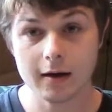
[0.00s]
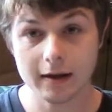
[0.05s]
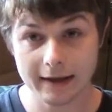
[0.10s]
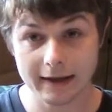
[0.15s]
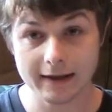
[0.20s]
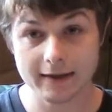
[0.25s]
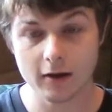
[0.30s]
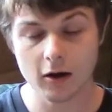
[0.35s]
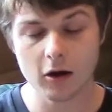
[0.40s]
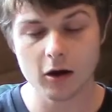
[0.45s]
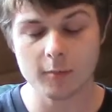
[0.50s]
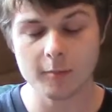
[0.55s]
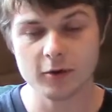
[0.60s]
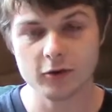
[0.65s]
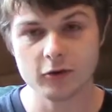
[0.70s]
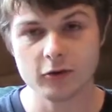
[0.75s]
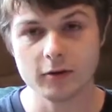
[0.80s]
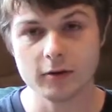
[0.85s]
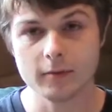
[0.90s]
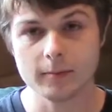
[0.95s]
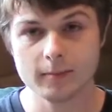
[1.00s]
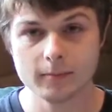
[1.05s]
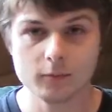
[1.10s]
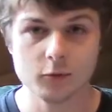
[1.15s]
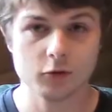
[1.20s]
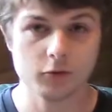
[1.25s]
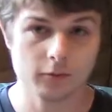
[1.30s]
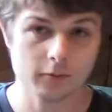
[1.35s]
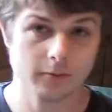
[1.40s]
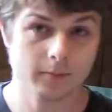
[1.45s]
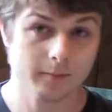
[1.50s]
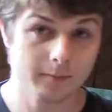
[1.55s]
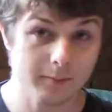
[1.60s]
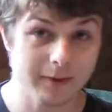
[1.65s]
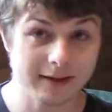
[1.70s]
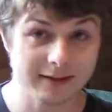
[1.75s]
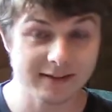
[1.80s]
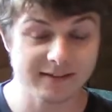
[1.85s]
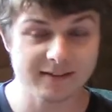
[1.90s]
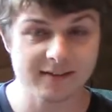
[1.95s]
in Harbinger, which was
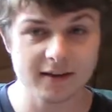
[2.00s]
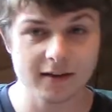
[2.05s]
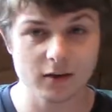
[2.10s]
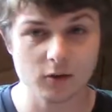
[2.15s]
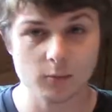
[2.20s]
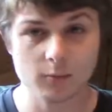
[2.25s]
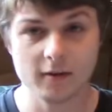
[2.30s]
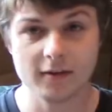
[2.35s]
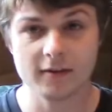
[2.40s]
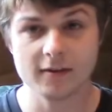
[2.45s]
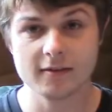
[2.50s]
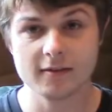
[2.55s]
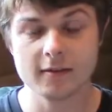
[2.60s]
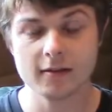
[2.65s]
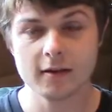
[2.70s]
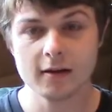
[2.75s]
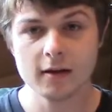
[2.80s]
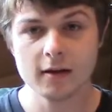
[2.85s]
mainly SolidWorks.